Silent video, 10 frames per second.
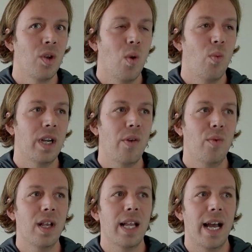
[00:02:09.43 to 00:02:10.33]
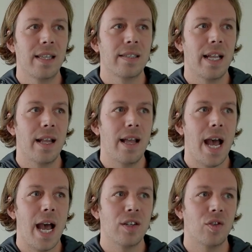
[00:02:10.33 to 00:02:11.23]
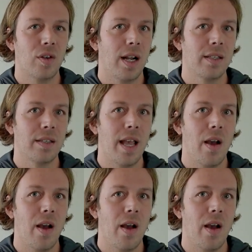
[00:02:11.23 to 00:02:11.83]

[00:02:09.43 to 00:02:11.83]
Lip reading: When I realize that astronauts